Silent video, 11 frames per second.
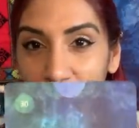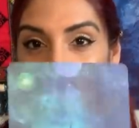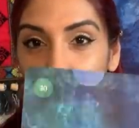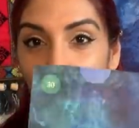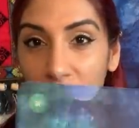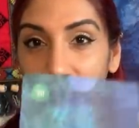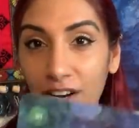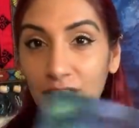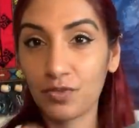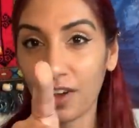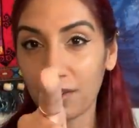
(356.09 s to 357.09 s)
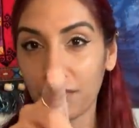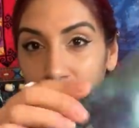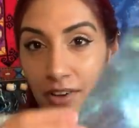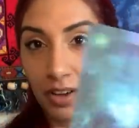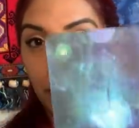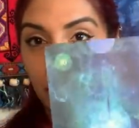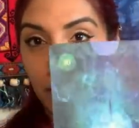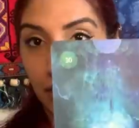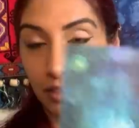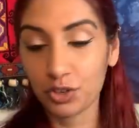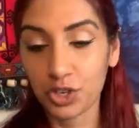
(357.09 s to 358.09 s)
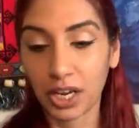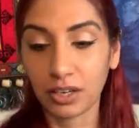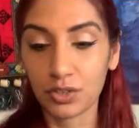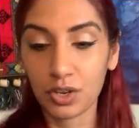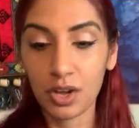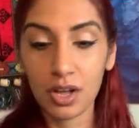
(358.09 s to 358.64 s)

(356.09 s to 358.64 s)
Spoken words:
What are you, 555 right there, change.